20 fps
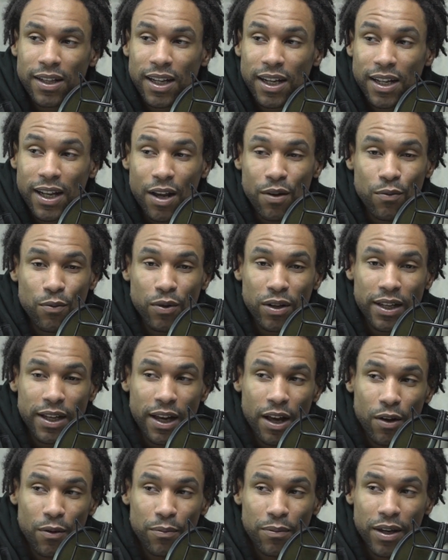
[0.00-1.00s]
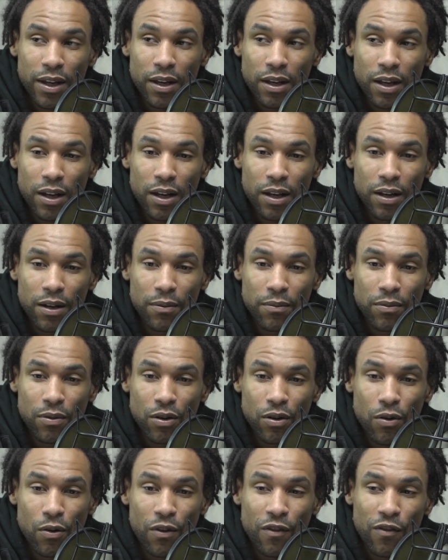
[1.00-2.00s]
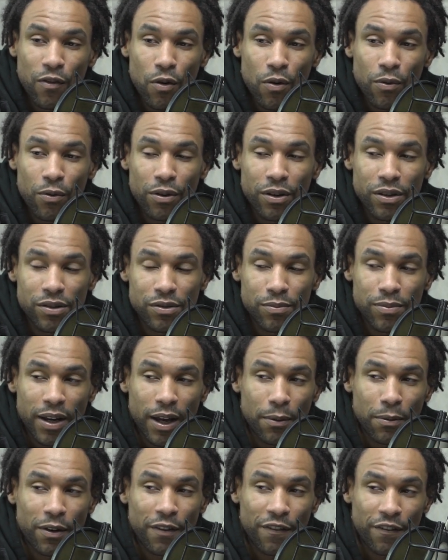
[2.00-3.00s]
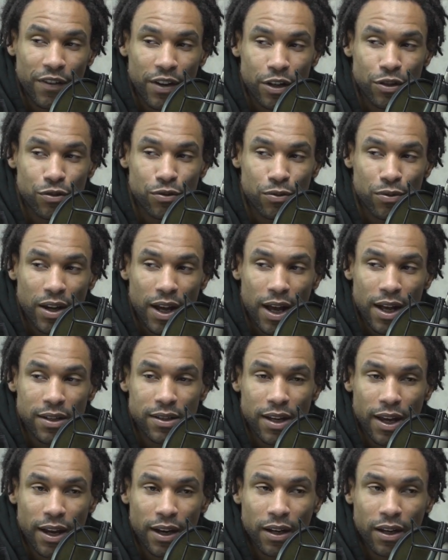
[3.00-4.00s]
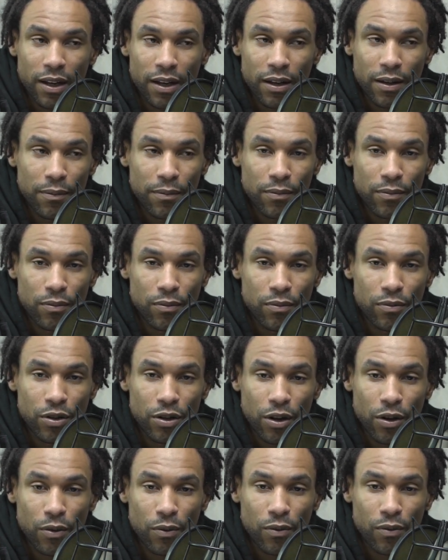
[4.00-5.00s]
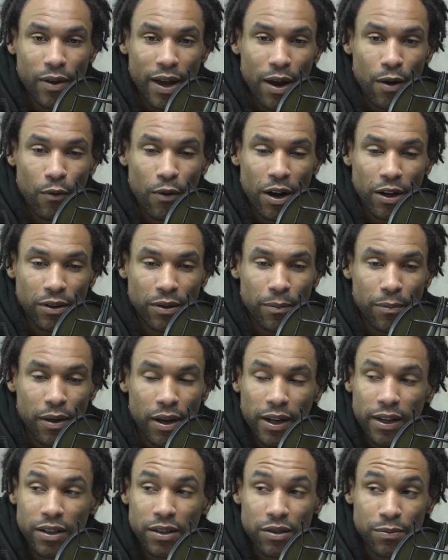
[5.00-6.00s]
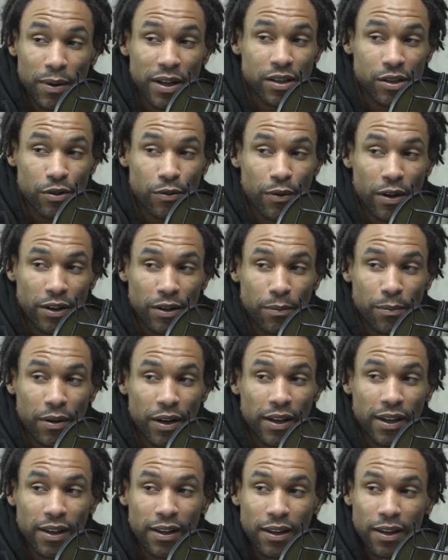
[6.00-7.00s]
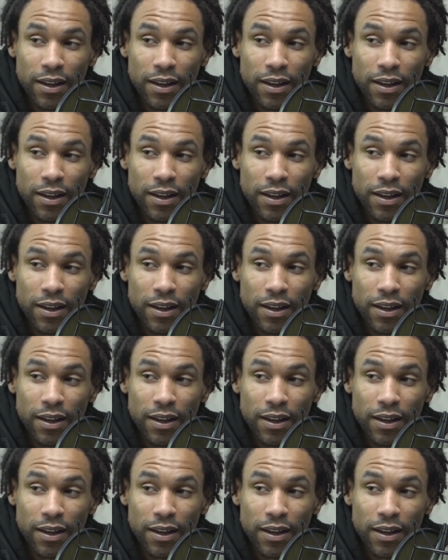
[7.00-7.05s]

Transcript: think that really helped me, going forward, is be able to finish through contact, around the bucket, especially around the bucket.